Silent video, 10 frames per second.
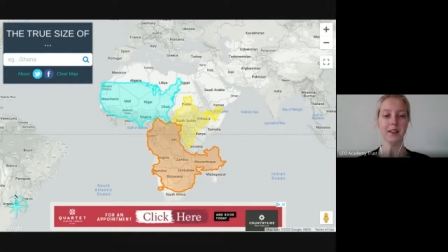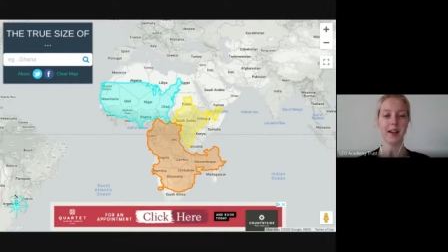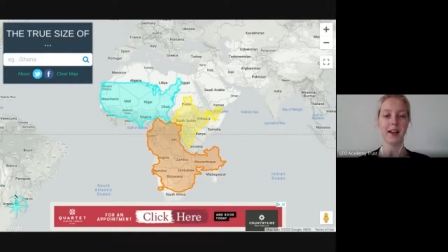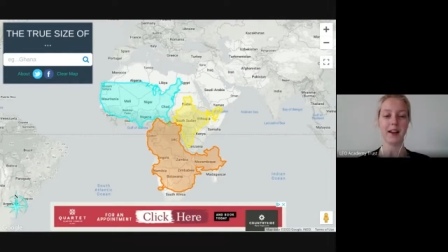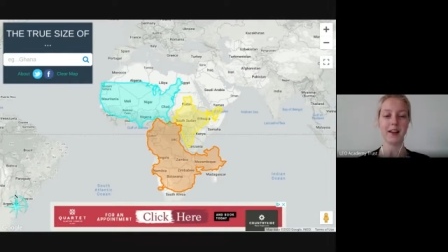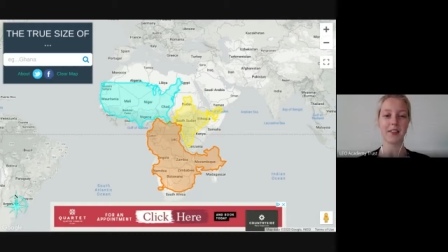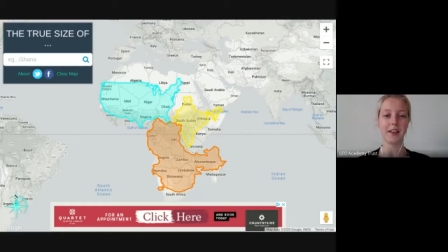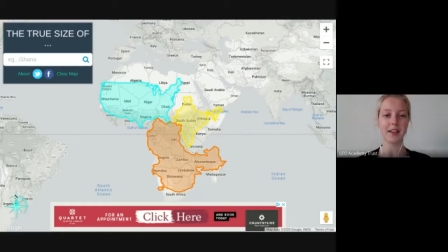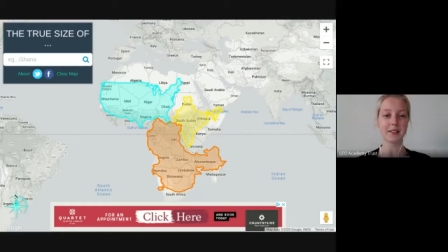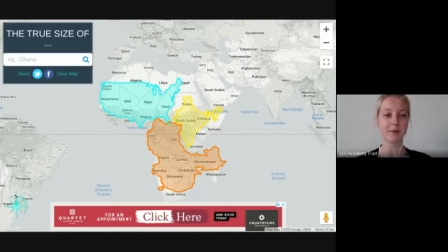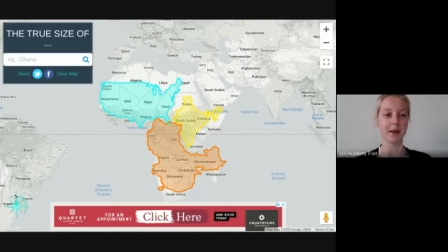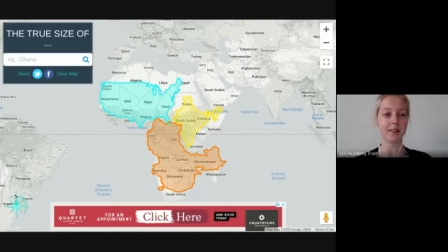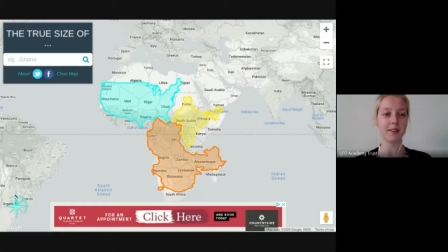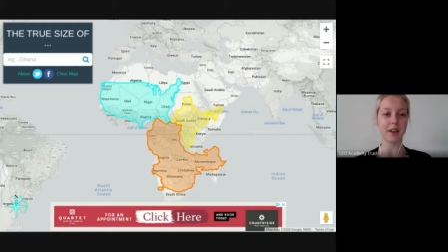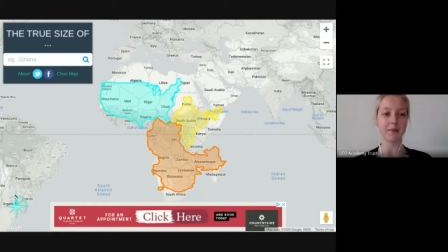Uh, the next
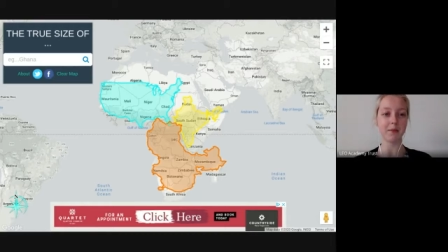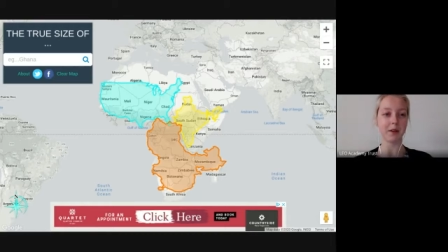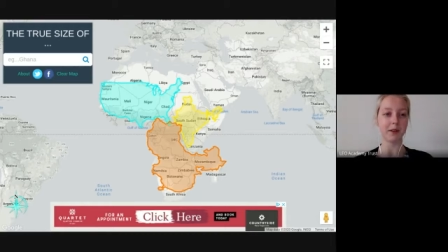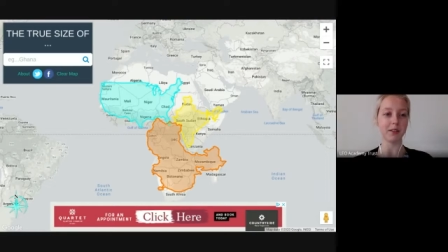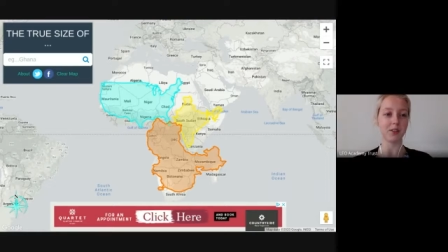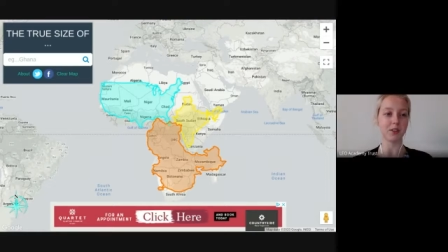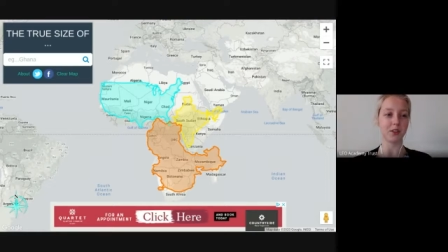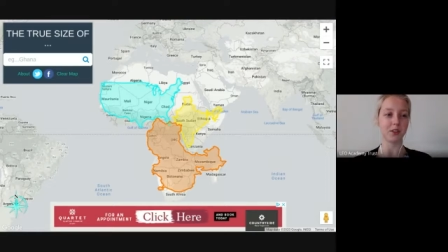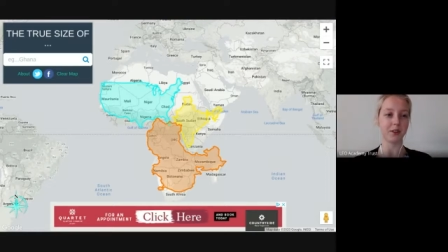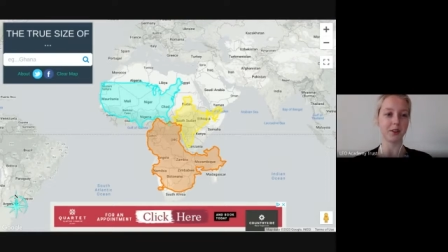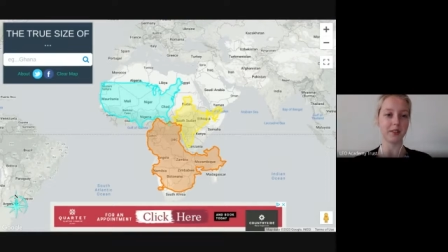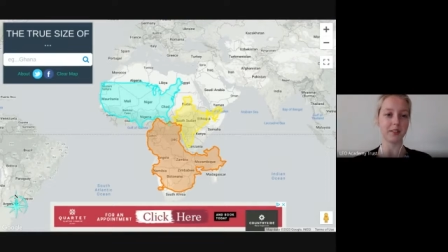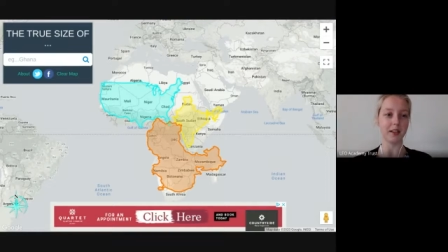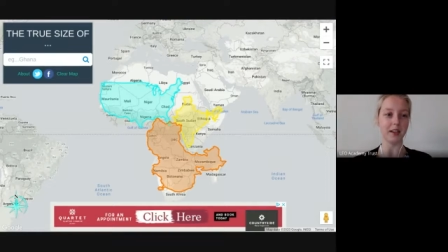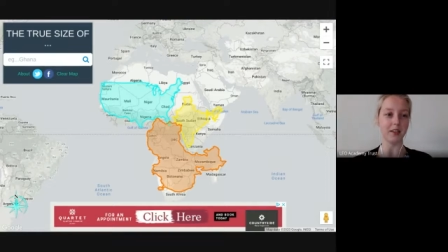one that I'm going to
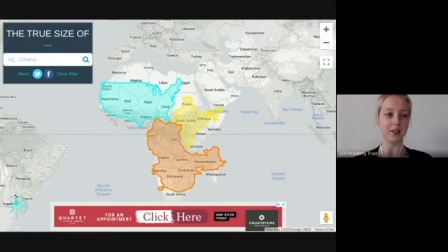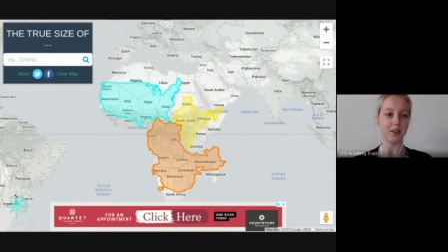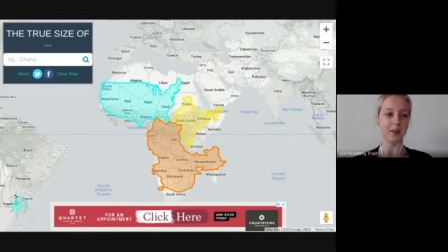take you